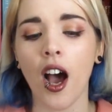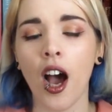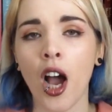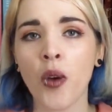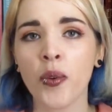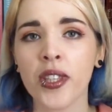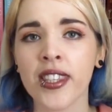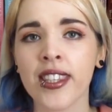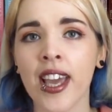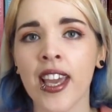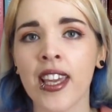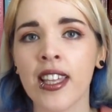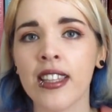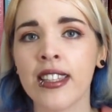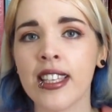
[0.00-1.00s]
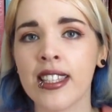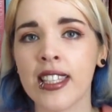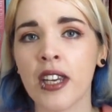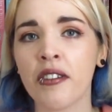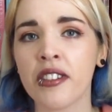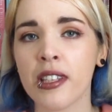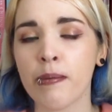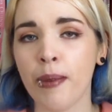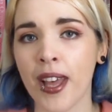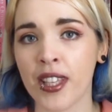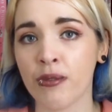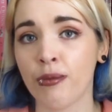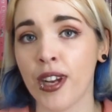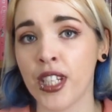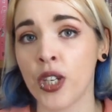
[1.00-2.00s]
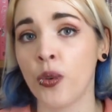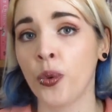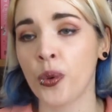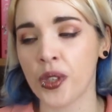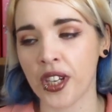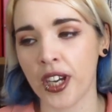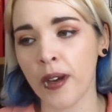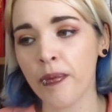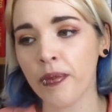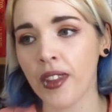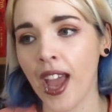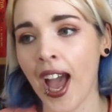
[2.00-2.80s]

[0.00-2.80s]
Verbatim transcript: I would say this series is best read in order.